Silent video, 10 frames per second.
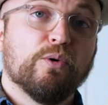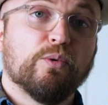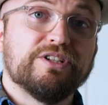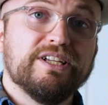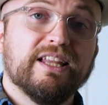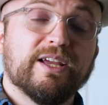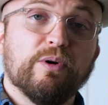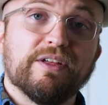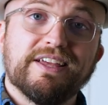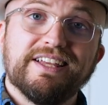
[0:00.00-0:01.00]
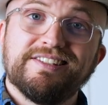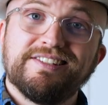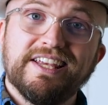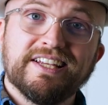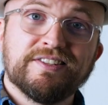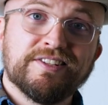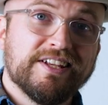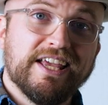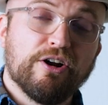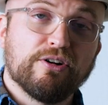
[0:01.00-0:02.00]
We're dealing with sixths
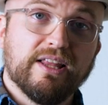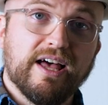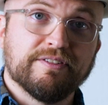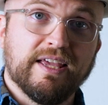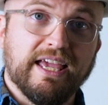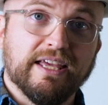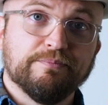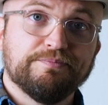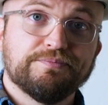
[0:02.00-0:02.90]
in our left hand.